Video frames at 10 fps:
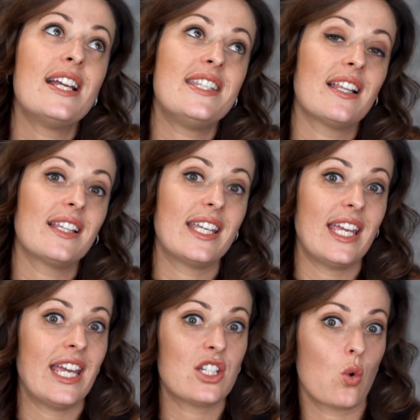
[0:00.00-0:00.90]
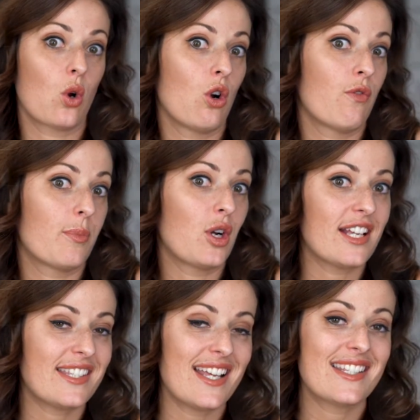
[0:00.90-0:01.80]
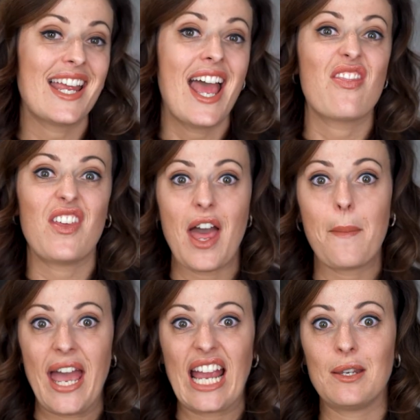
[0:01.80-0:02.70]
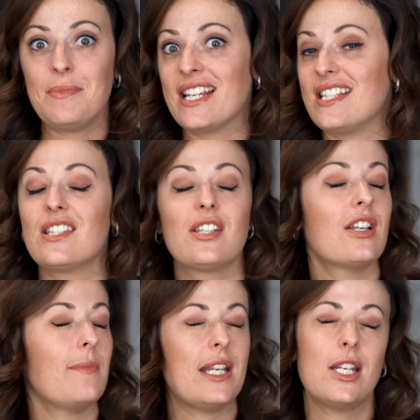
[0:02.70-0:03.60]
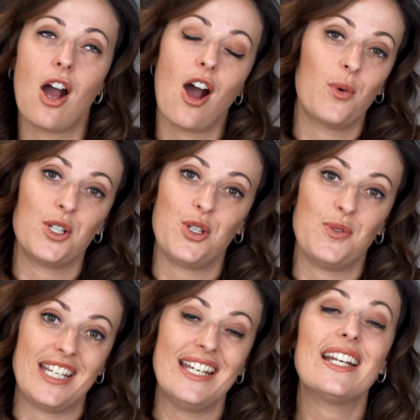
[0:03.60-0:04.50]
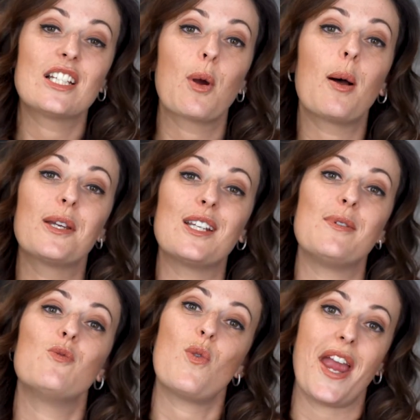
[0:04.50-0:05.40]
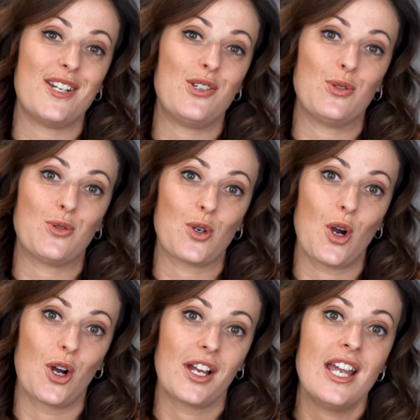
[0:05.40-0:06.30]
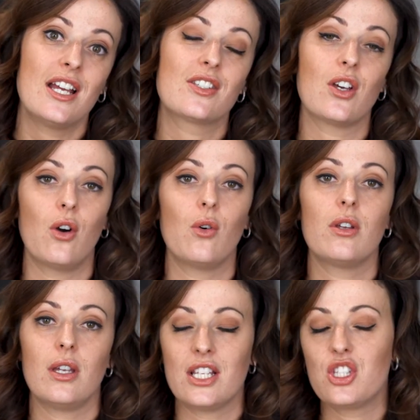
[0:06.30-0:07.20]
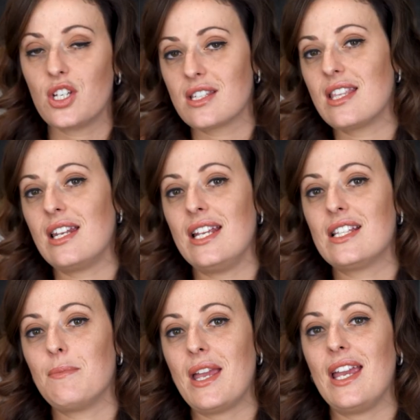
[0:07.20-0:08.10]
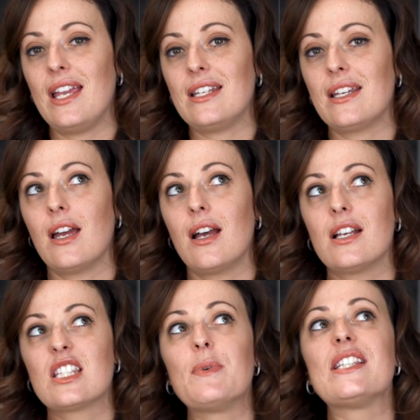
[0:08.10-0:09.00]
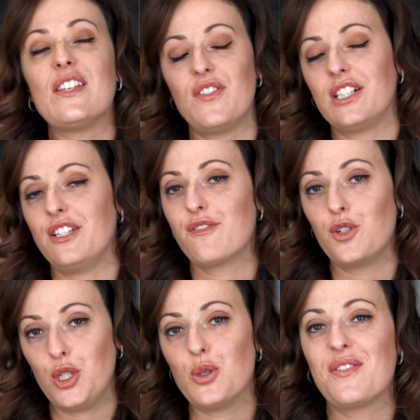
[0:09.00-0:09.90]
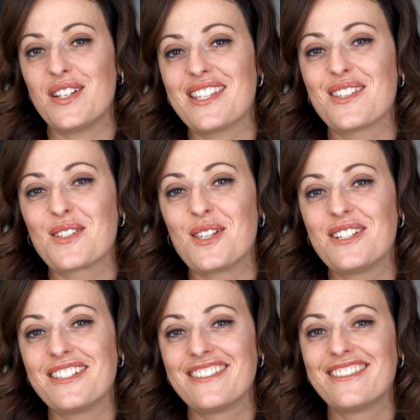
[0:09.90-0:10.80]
delicate or over processed, then that packet mix is going to be not what you need. It's probably going to be way too strong. So it's just that it's made specifically for you if it's in the salon.